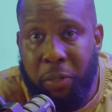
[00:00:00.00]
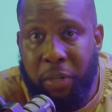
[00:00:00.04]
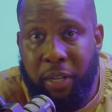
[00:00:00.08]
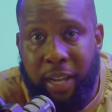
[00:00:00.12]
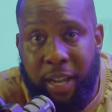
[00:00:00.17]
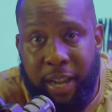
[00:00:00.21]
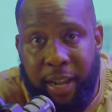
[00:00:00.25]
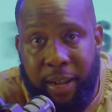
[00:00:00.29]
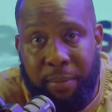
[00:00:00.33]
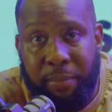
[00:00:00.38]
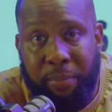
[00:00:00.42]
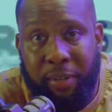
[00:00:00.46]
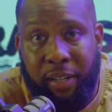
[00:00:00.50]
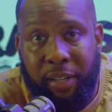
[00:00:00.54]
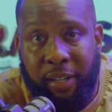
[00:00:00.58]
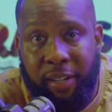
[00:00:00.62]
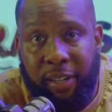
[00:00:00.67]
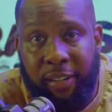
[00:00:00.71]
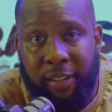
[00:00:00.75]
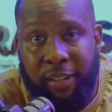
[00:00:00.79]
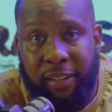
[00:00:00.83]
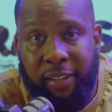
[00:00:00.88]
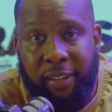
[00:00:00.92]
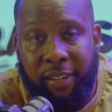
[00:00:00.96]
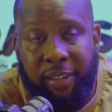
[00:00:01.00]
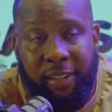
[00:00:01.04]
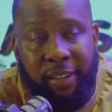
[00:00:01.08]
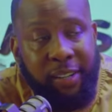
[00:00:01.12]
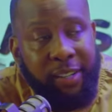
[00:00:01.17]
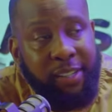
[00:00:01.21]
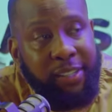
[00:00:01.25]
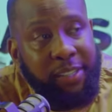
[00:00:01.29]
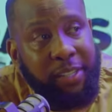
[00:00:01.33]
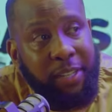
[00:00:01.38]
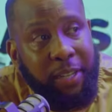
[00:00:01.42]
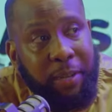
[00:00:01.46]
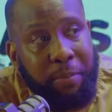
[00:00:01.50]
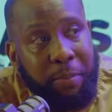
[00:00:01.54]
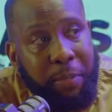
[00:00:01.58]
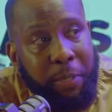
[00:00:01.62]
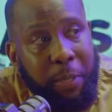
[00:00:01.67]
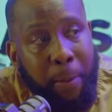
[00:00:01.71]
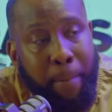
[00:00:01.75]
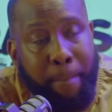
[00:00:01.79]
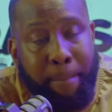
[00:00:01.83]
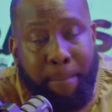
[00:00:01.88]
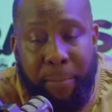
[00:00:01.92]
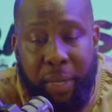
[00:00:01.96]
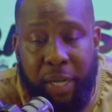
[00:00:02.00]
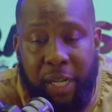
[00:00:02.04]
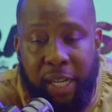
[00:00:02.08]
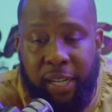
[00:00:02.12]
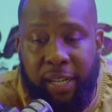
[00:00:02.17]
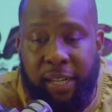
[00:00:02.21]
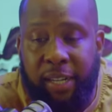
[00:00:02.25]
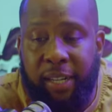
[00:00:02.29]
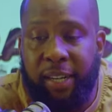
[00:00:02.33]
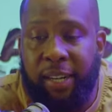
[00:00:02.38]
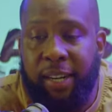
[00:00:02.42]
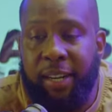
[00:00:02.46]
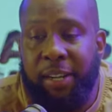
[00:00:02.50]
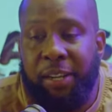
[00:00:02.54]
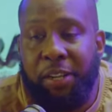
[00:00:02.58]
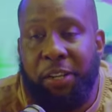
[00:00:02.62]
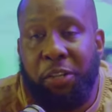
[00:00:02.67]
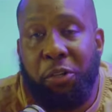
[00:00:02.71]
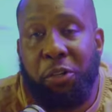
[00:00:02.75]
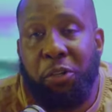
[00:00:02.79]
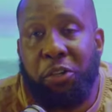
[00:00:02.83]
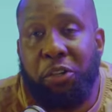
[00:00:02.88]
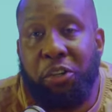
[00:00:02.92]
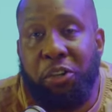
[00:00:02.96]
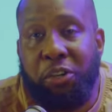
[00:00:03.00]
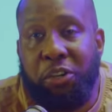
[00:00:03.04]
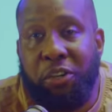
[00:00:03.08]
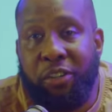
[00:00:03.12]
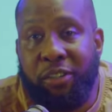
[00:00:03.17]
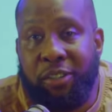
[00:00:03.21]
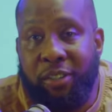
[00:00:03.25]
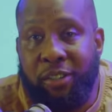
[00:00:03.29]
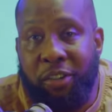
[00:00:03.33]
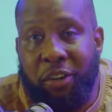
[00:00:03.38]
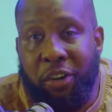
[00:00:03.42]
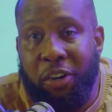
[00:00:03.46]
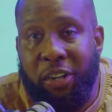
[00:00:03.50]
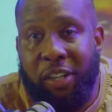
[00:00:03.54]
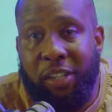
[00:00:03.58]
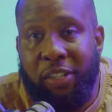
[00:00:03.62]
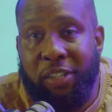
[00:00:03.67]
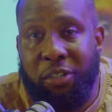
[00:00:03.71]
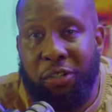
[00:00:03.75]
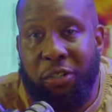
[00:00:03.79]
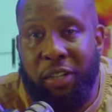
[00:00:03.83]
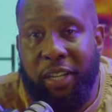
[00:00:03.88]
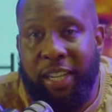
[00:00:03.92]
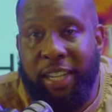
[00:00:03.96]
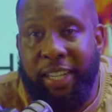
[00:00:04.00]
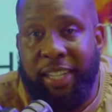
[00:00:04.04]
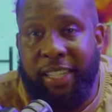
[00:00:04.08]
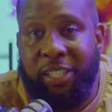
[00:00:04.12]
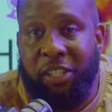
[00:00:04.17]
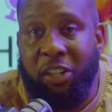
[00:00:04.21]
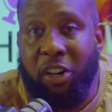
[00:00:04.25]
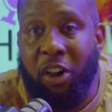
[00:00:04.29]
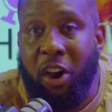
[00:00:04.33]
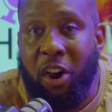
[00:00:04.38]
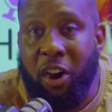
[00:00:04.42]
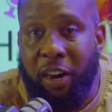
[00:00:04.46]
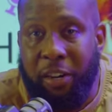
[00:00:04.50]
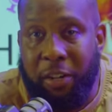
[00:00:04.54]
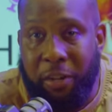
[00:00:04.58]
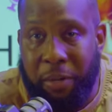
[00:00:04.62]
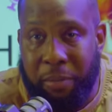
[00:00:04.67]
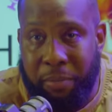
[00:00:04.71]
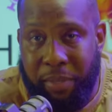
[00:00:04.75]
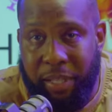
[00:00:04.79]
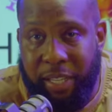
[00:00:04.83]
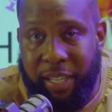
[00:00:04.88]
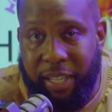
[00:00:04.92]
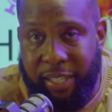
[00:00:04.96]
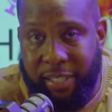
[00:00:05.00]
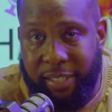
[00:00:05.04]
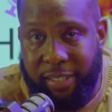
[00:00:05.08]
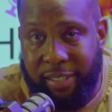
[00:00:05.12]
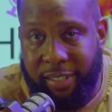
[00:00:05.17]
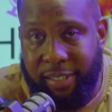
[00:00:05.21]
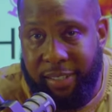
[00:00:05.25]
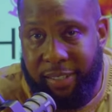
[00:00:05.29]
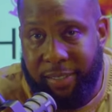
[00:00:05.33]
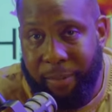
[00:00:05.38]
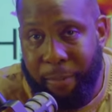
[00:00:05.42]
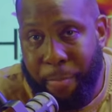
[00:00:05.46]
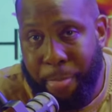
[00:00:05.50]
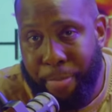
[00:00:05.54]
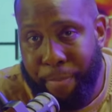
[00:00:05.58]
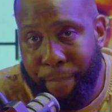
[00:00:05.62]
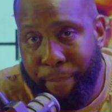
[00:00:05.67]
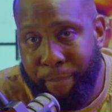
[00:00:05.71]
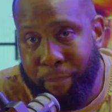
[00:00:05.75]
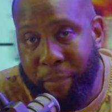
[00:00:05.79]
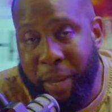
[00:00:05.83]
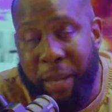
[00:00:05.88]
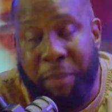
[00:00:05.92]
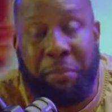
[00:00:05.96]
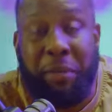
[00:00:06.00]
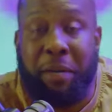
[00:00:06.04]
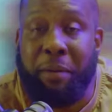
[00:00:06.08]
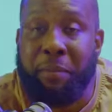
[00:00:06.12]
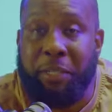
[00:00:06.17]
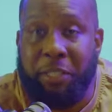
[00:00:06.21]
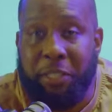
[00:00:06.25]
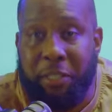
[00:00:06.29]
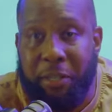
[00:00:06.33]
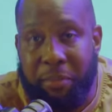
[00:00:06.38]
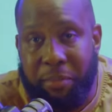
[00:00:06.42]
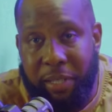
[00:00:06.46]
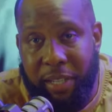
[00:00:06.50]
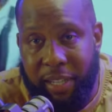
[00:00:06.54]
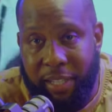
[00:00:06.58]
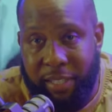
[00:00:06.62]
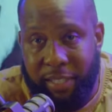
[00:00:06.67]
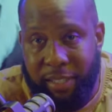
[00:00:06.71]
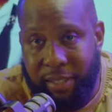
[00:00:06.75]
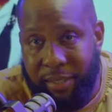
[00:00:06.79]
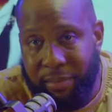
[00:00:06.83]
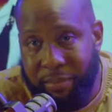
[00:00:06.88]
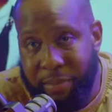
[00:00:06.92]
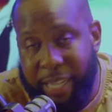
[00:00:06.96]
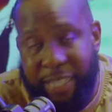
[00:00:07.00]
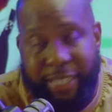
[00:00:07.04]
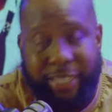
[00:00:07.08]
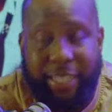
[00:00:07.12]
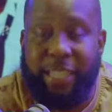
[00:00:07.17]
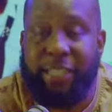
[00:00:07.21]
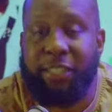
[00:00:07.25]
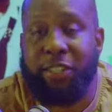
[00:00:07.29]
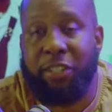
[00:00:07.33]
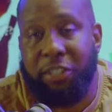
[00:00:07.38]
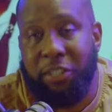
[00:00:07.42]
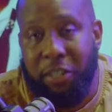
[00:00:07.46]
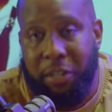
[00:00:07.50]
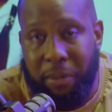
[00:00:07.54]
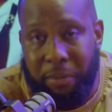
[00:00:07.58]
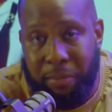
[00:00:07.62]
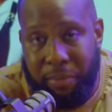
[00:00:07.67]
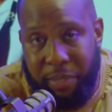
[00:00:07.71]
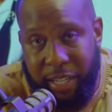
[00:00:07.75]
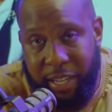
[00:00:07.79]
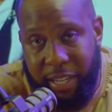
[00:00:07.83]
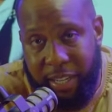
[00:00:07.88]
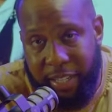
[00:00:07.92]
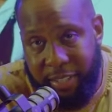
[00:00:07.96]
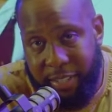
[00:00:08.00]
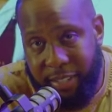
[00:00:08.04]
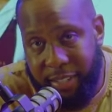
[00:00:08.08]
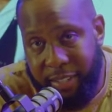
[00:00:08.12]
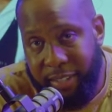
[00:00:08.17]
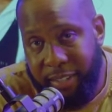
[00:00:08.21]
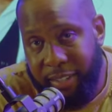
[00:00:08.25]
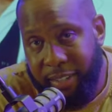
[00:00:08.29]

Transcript: cap. Do you get me? But you girls, you ladies are complicated. My mom is complicated. My sisters are complicated.